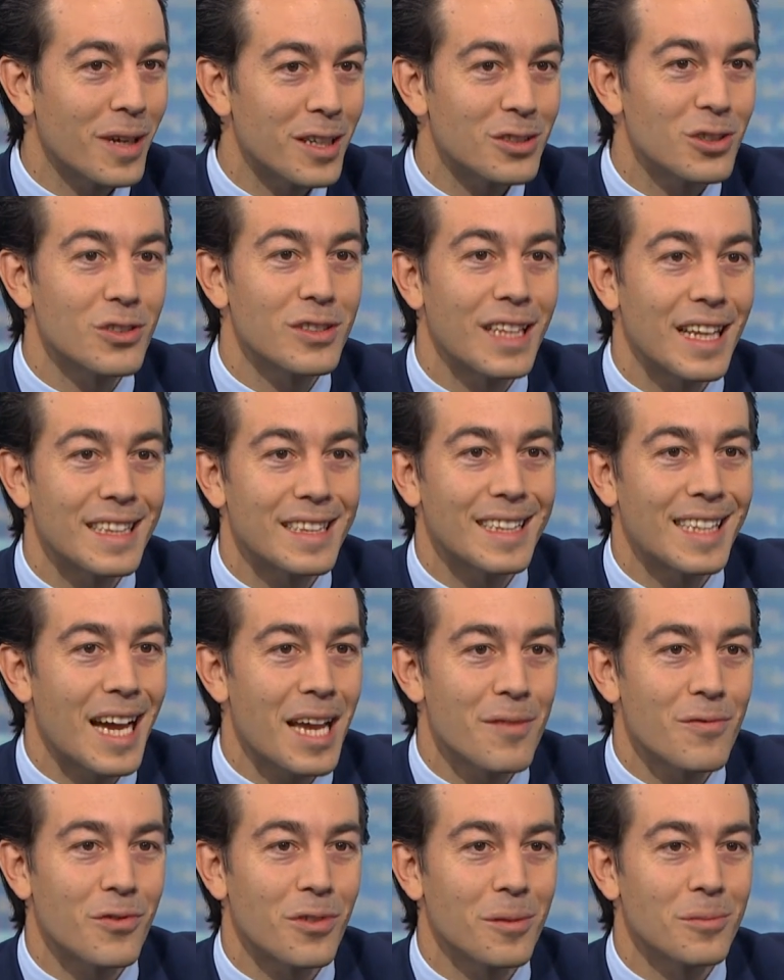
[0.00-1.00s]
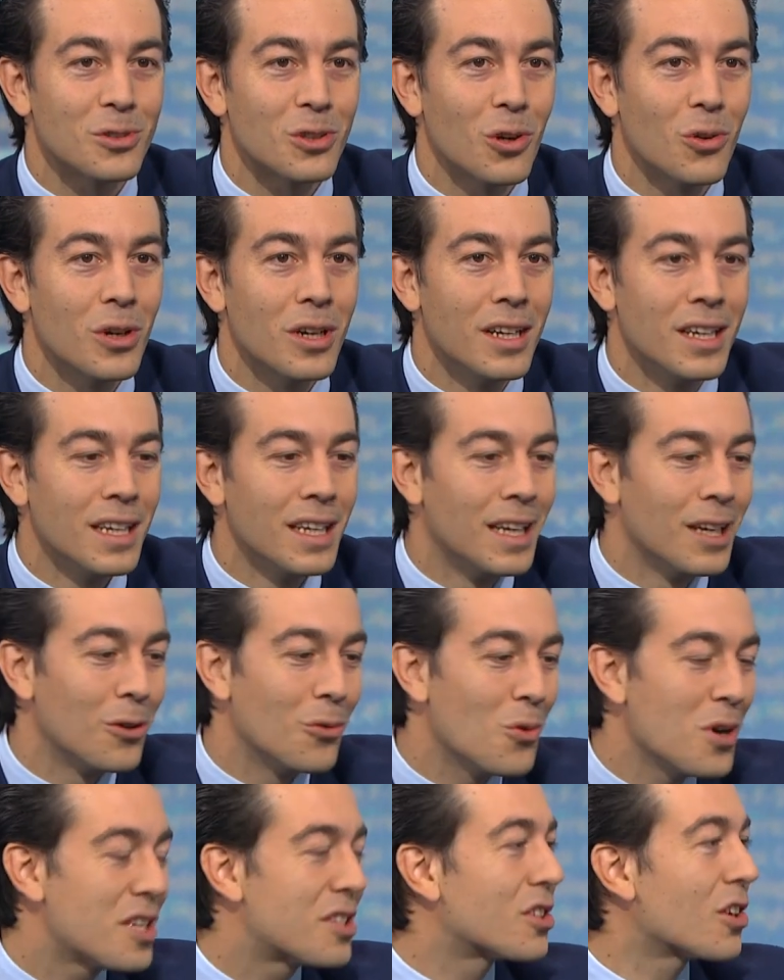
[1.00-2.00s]
based on that time frame. So
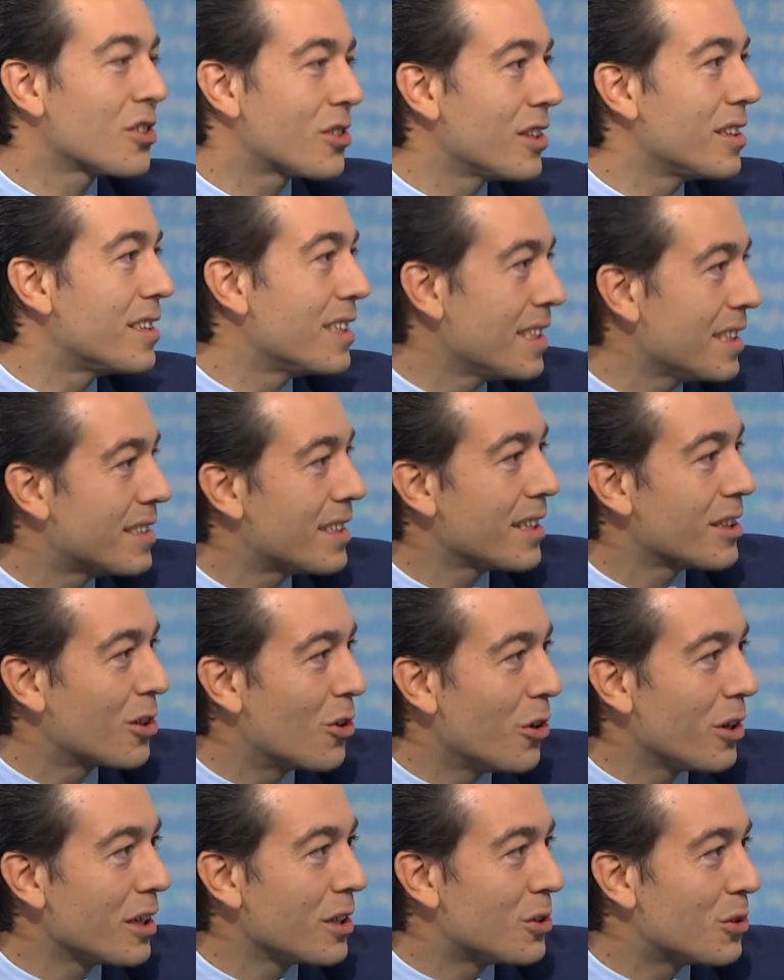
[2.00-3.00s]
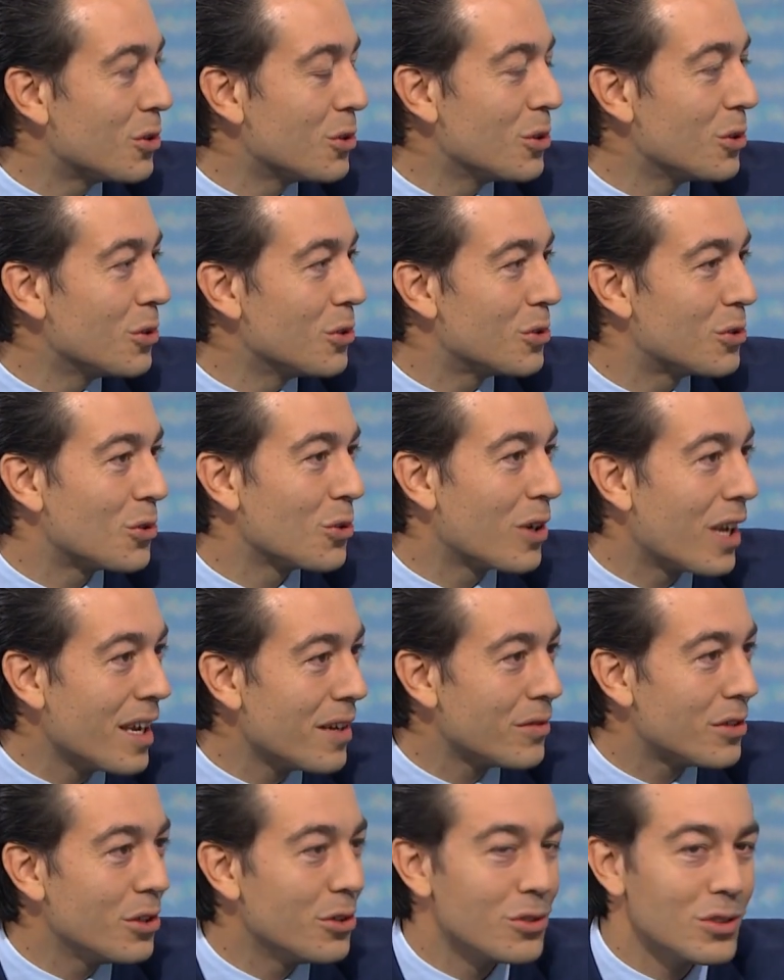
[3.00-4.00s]
which certainty is that going to, to
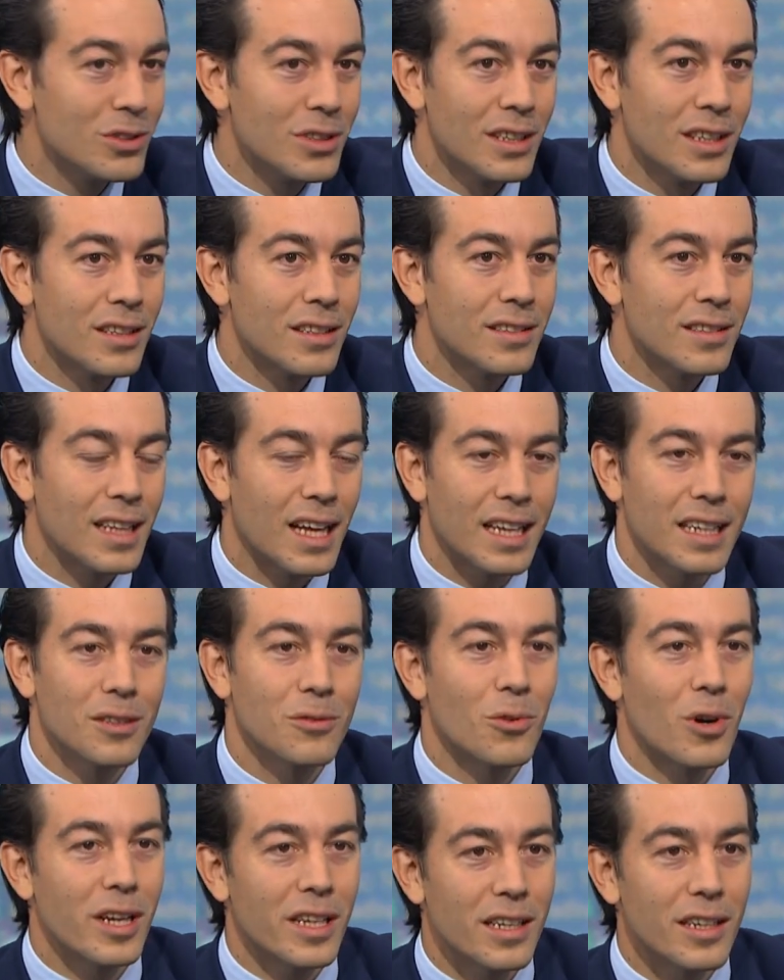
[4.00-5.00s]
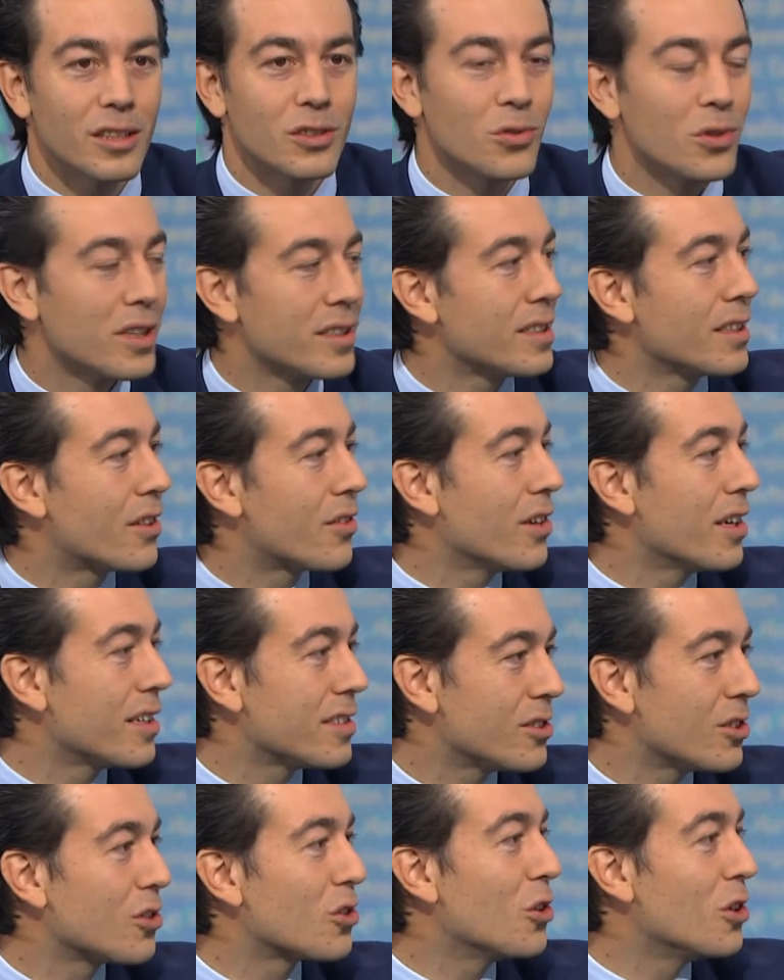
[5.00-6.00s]
give you that in one year, in two years, in three
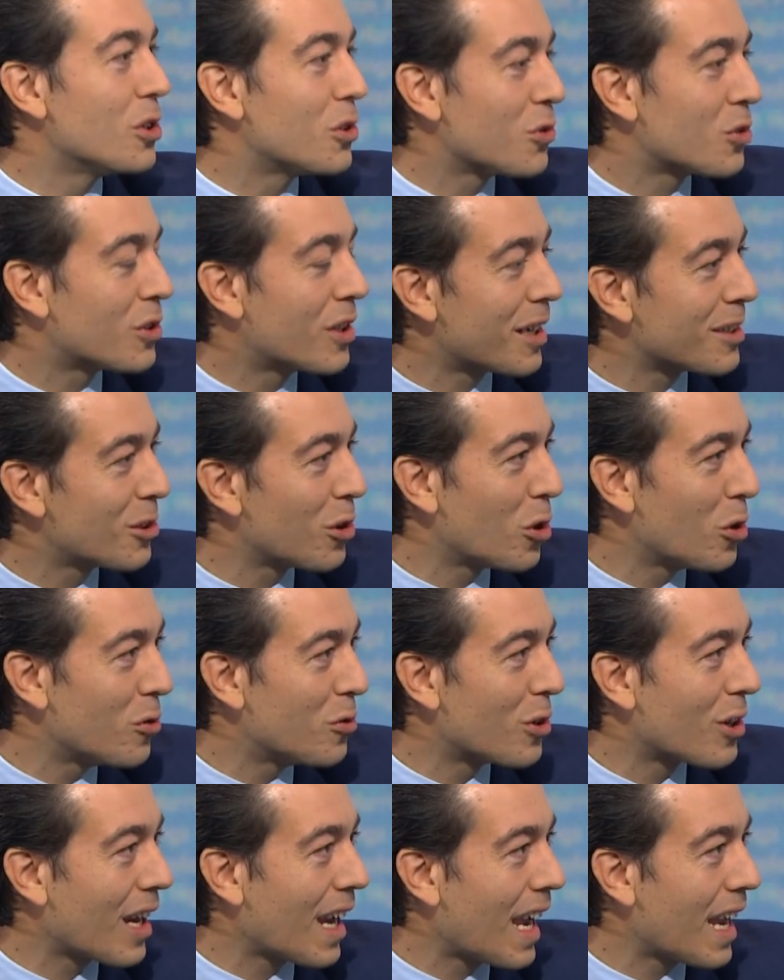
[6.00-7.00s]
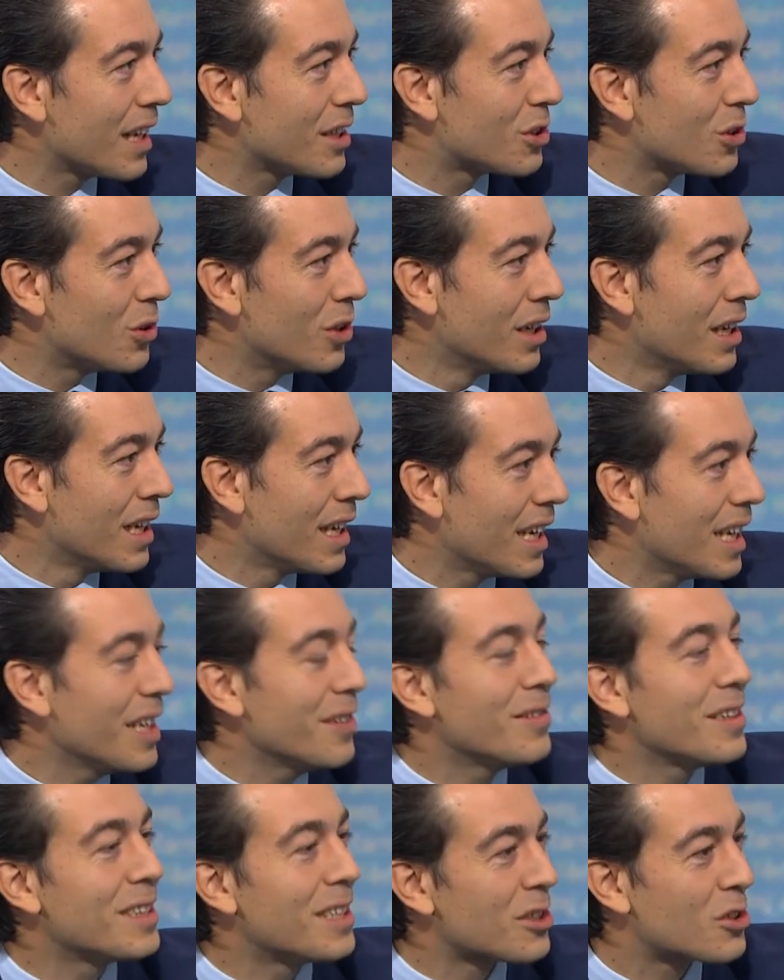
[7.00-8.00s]
years, not going to start all over again? So
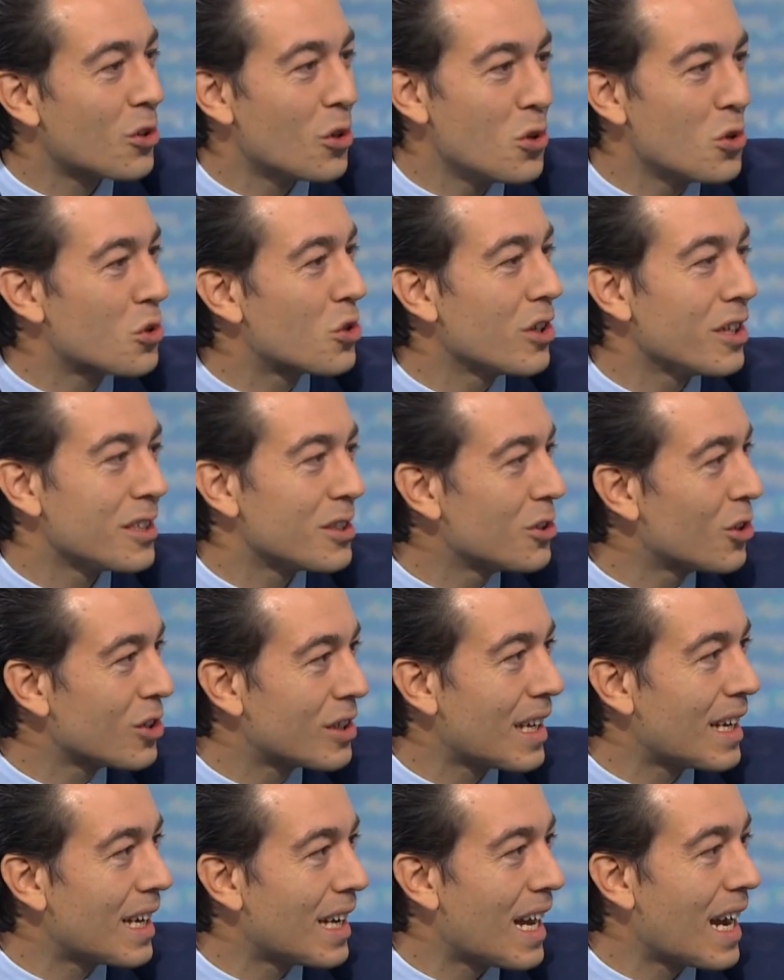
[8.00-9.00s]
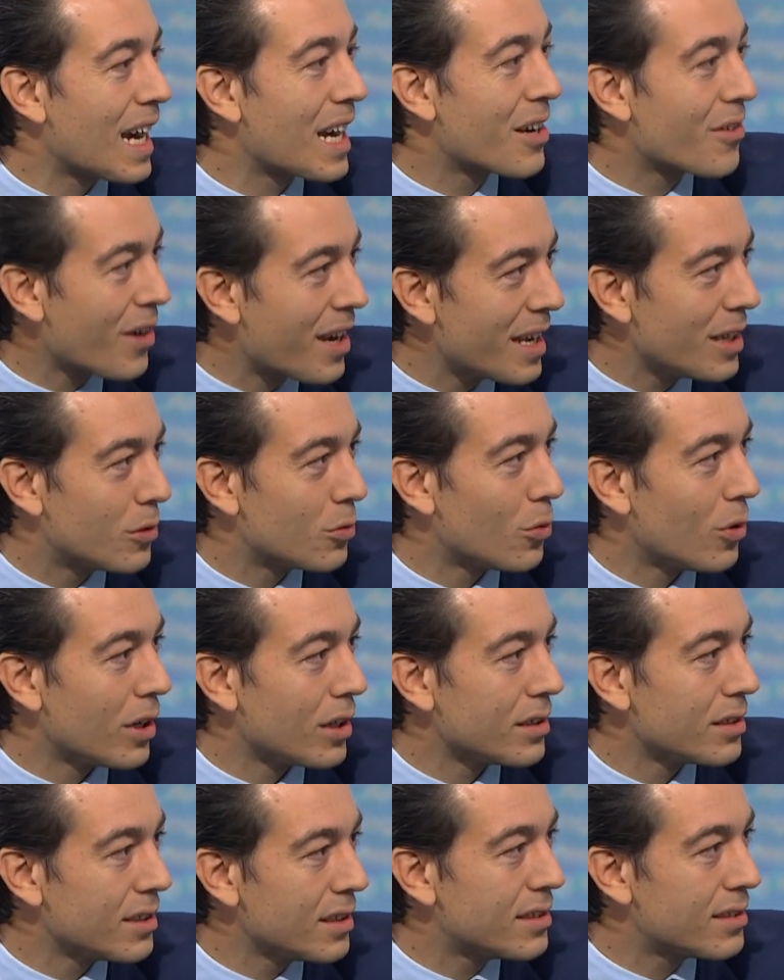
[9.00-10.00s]
even the solution is not a, a great
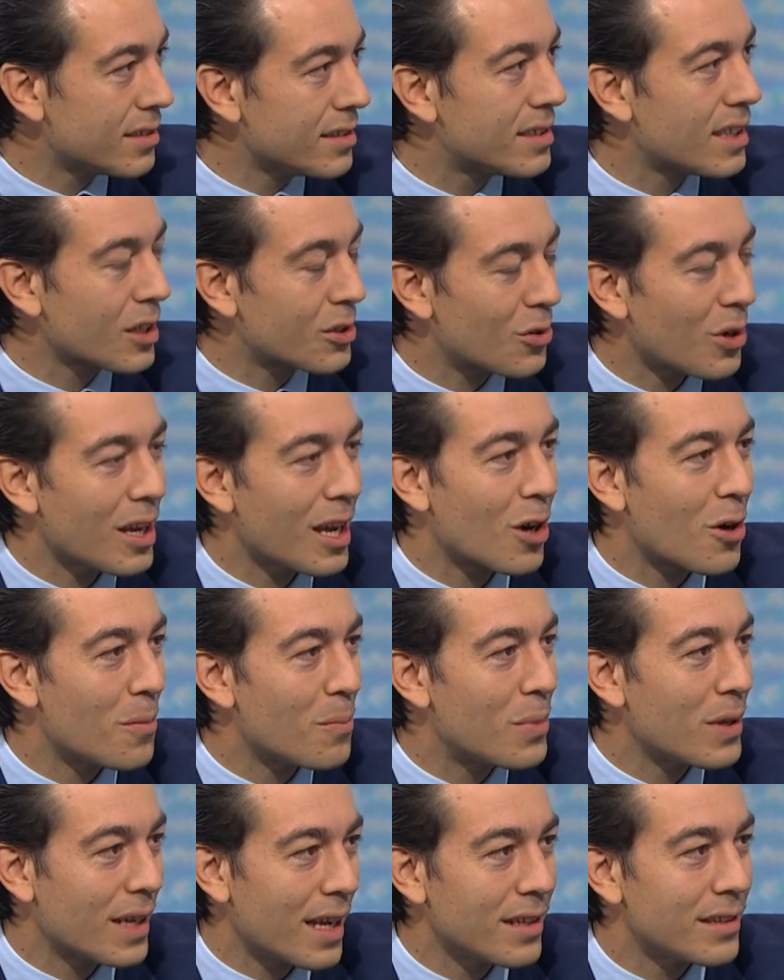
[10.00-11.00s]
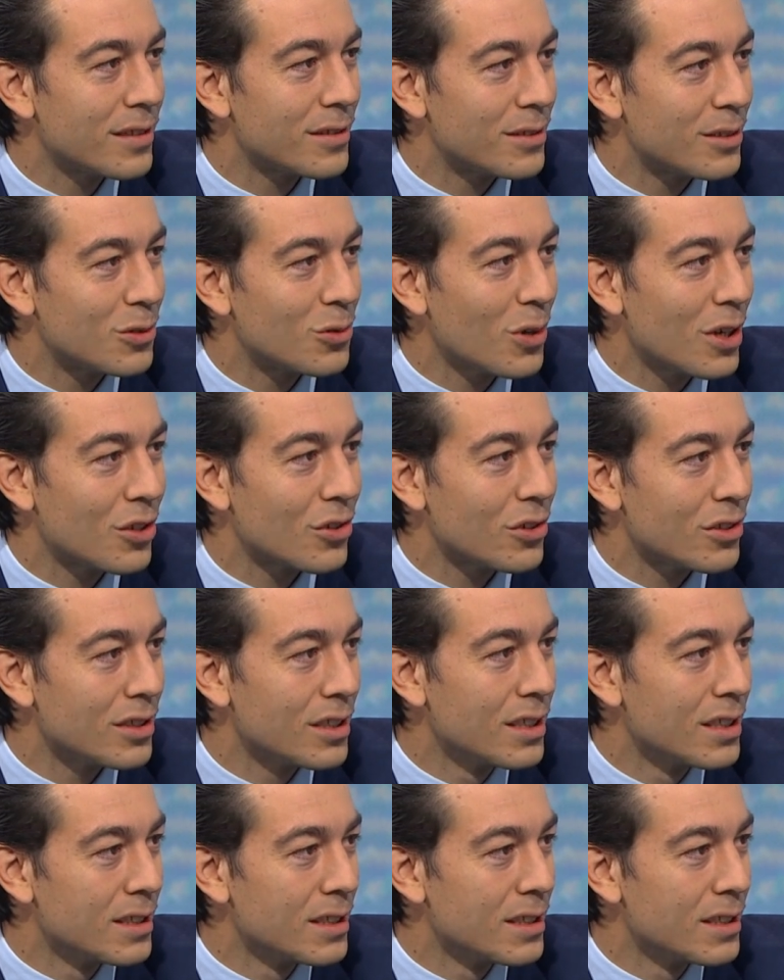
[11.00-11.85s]
one. It's, it's actually a complicated situation.